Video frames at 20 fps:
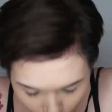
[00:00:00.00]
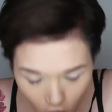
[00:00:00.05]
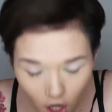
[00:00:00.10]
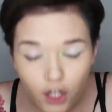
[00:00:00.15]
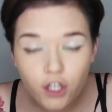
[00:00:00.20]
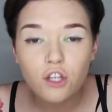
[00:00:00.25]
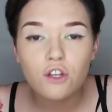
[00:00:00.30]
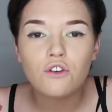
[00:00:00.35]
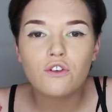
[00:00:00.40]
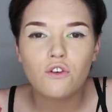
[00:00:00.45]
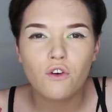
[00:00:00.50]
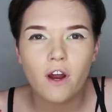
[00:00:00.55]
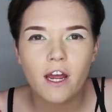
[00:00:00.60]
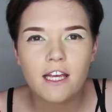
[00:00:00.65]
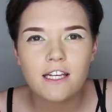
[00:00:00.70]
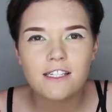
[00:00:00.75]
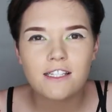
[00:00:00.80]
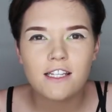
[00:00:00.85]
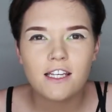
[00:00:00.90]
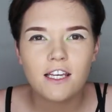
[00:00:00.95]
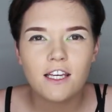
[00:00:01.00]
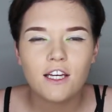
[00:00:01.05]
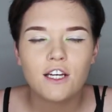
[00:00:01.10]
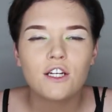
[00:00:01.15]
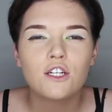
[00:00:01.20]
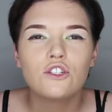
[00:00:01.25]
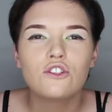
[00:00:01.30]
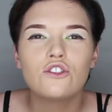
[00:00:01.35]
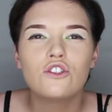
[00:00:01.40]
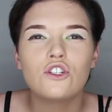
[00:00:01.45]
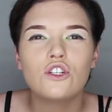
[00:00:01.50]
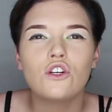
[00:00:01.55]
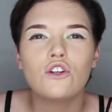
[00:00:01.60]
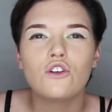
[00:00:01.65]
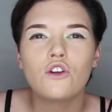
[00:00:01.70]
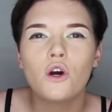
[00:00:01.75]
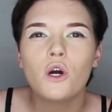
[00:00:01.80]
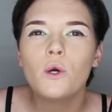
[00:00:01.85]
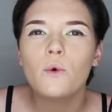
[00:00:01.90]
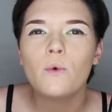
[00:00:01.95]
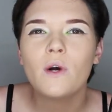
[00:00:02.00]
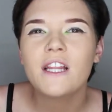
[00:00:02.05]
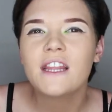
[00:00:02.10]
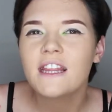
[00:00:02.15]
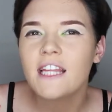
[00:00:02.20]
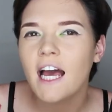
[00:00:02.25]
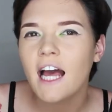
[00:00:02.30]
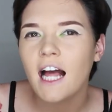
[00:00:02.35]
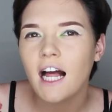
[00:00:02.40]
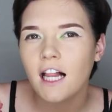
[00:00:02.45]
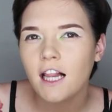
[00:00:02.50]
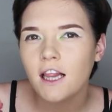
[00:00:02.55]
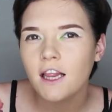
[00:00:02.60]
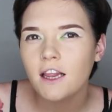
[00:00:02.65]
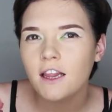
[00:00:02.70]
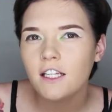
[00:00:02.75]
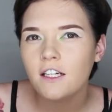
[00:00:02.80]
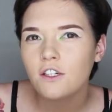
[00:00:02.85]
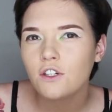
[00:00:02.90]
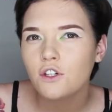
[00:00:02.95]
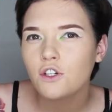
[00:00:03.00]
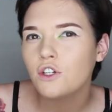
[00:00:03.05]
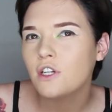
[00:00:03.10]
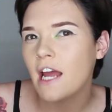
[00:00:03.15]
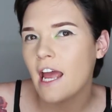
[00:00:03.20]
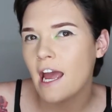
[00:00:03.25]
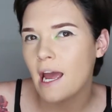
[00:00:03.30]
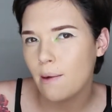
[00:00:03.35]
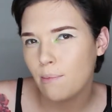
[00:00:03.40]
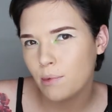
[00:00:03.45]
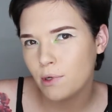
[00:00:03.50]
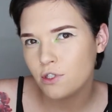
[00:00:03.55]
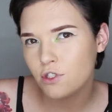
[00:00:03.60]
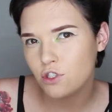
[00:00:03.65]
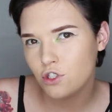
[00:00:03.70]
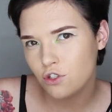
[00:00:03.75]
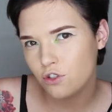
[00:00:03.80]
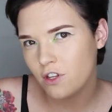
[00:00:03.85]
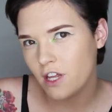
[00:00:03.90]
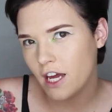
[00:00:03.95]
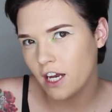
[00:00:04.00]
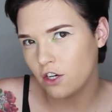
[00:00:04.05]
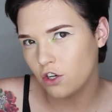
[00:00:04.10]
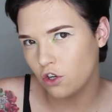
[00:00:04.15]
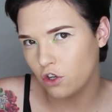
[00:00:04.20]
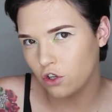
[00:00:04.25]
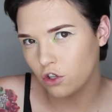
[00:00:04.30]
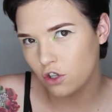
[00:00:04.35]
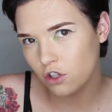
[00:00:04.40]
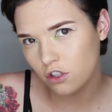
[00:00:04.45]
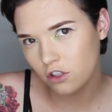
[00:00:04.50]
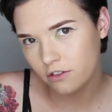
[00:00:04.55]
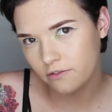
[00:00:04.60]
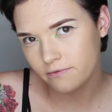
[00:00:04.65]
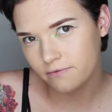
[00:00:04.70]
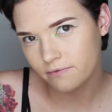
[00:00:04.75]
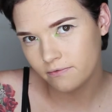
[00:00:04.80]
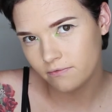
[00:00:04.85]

are you crazy? Do you know what the hell could happen to that girl?